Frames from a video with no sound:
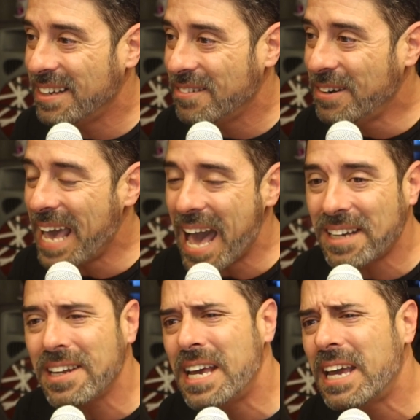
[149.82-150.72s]
We
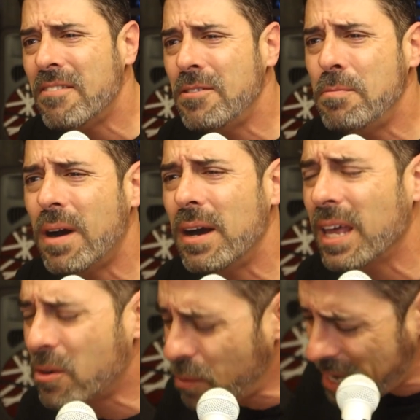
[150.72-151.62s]
act like everybody,
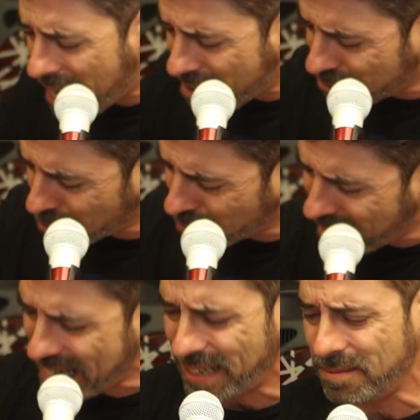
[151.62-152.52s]
like we have a
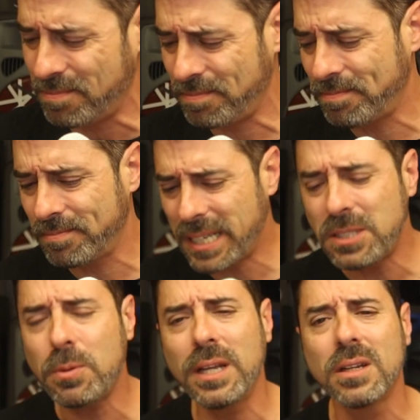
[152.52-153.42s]
right.
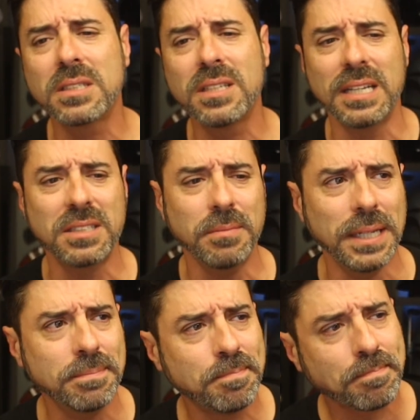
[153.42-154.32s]
That's what it looks like to me.